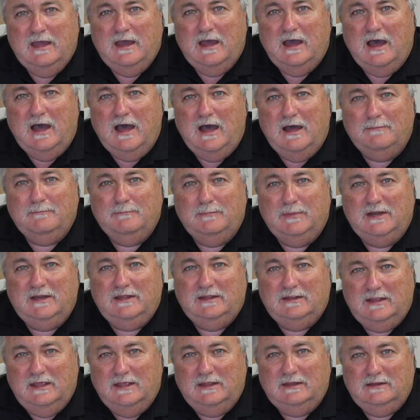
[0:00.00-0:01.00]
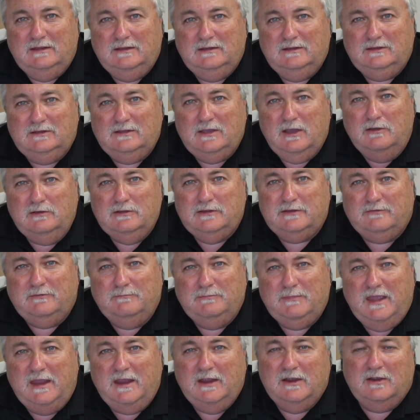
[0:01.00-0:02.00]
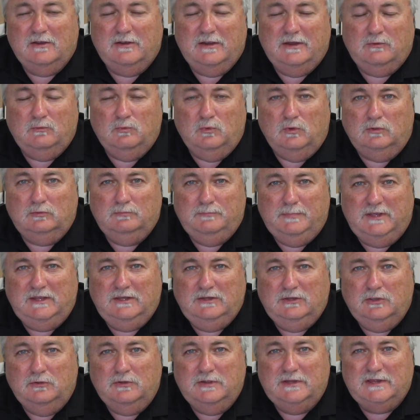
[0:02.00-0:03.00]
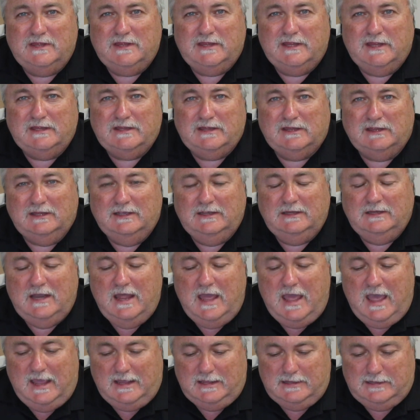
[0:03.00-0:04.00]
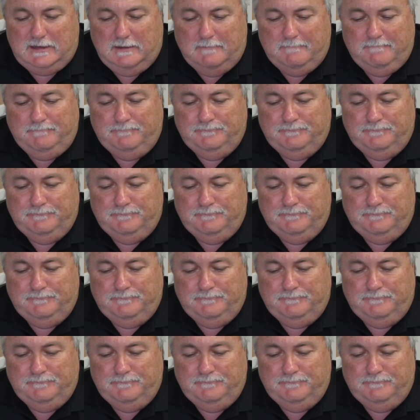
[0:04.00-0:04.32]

But it goes from there, and we'll be doing Sicily next.